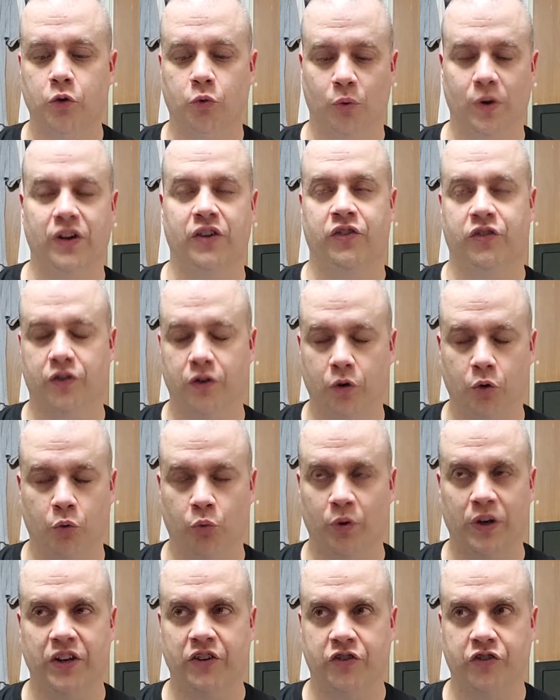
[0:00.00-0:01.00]
Reese,
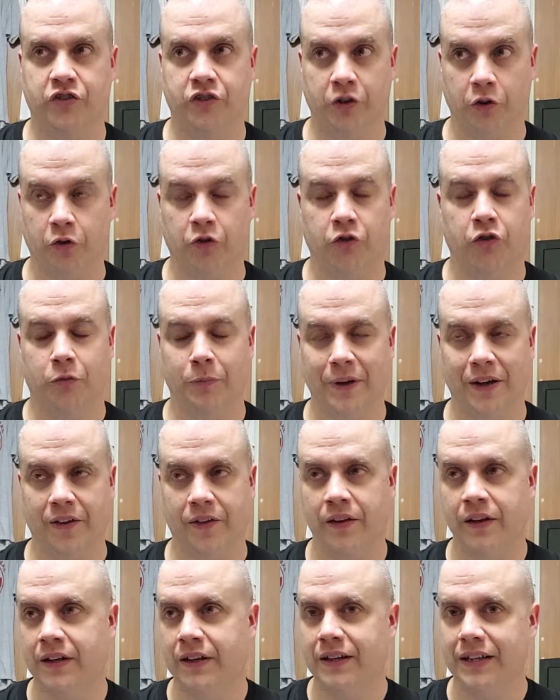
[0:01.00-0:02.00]

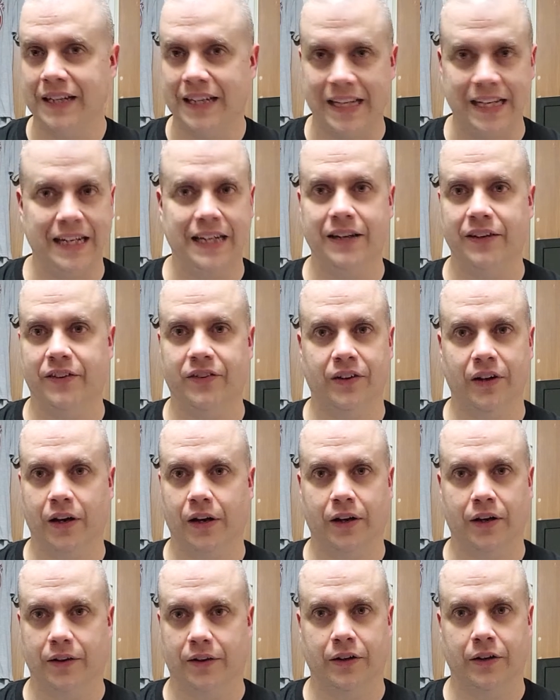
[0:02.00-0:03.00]
Shearsmith, he's
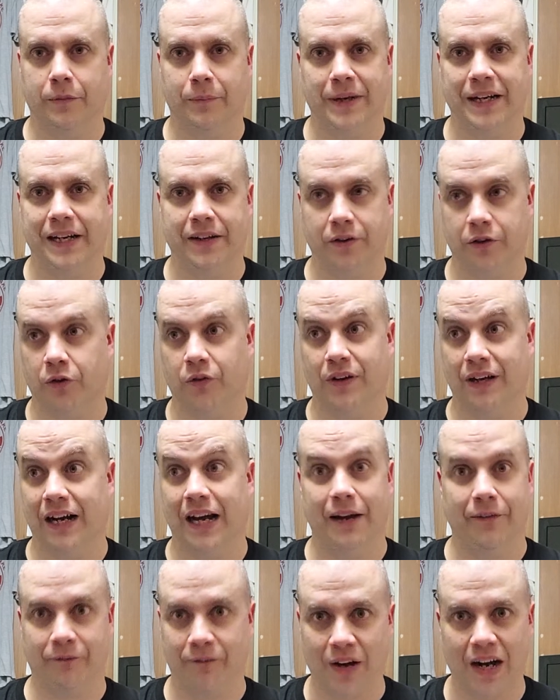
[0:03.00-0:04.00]
uh, going to be you know the
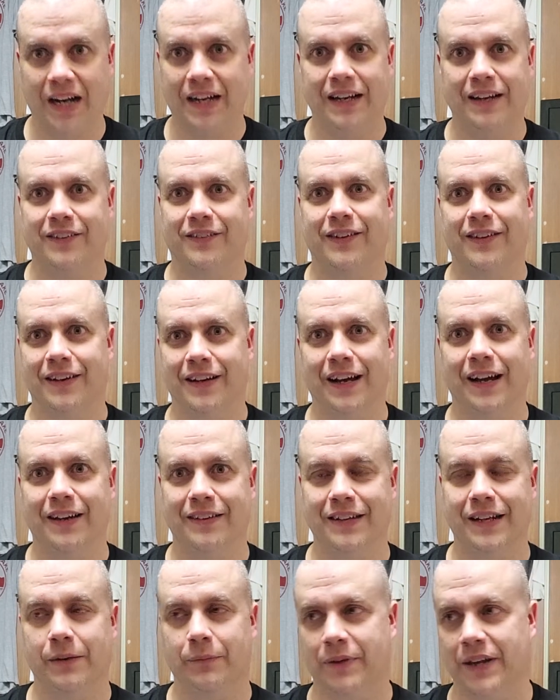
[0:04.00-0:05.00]
guy financing the
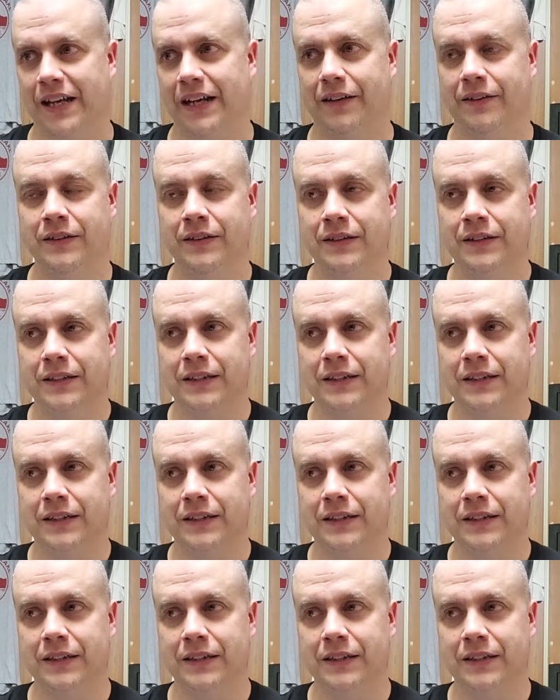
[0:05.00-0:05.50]
goddamn thing,